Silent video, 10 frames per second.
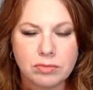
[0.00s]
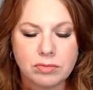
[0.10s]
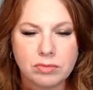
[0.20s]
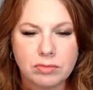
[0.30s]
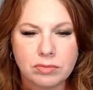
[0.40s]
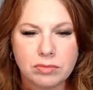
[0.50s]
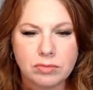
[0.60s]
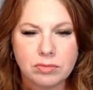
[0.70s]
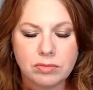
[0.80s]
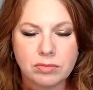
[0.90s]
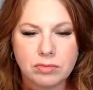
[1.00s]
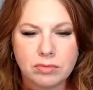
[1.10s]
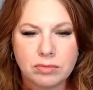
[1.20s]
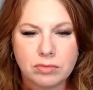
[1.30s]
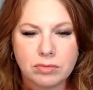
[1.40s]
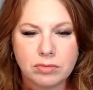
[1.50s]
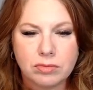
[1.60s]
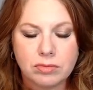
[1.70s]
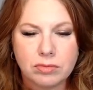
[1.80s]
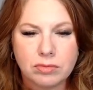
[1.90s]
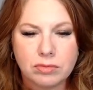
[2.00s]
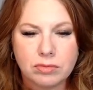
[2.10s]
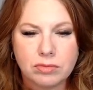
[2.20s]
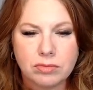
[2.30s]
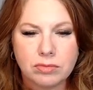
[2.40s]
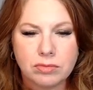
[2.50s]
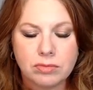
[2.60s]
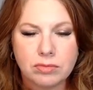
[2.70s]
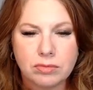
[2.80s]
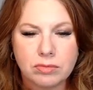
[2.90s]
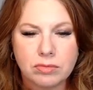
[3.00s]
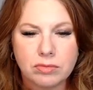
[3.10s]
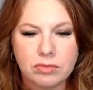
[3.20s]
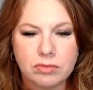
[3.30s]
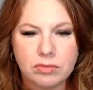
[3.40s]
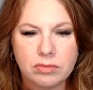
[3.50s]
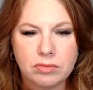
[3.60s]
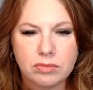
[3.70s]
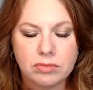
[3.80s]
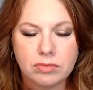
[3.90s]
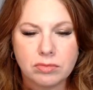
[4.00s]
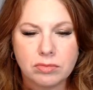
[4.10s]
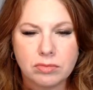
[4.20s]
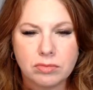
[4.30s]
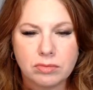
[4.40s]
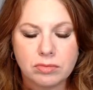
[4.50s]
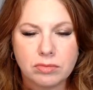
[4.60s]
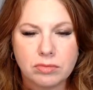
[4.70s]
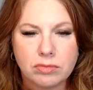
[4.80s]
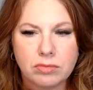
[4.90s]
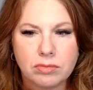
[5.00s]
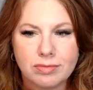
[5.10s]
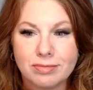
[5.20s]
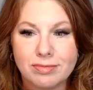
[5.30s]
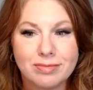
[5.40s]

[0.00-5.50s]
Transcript: No words are spoken by the person on screen.